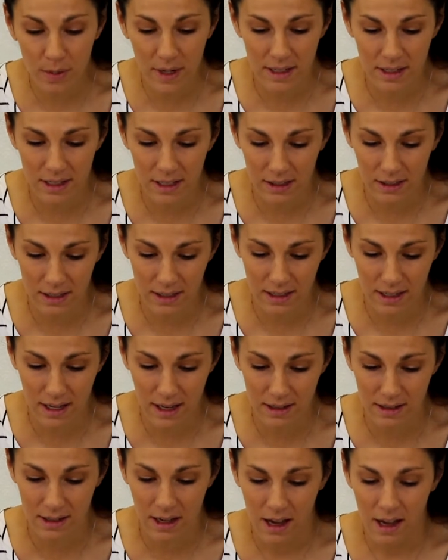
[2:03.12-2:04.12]
basically
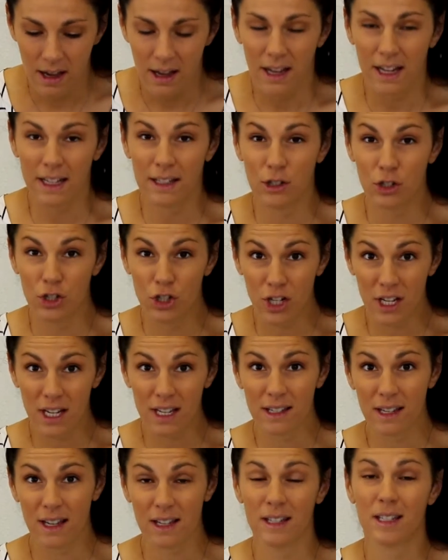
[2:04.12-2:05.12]
says it's
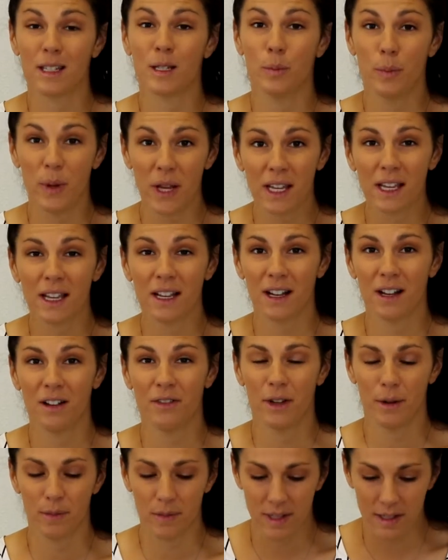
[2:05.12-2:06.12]
Jesus speaking
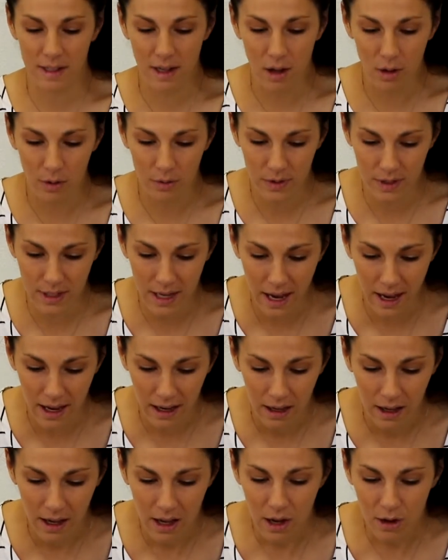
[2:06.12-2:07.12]
of himself,
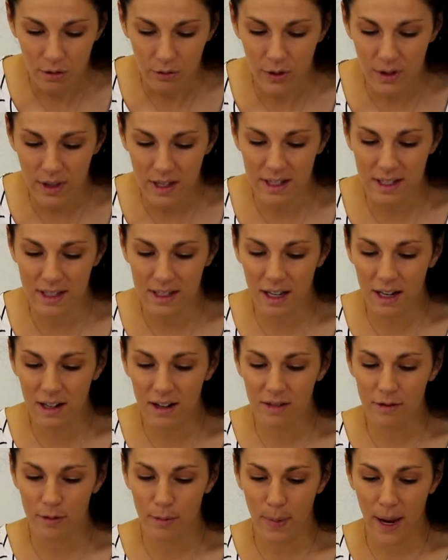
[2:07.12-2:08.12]
saying, For the Son
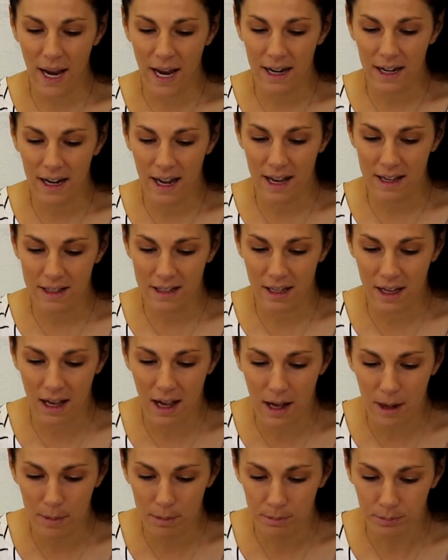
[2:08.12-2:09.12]
of Man has
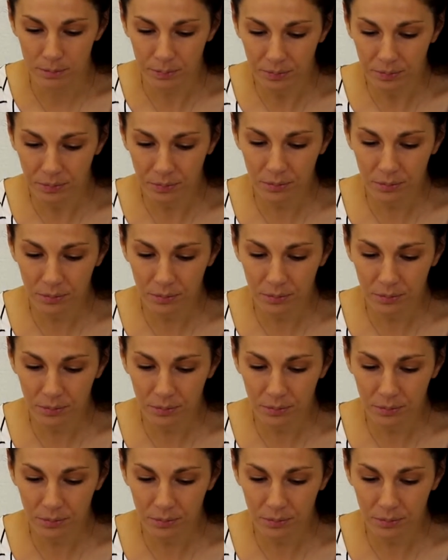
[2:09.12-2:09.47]
come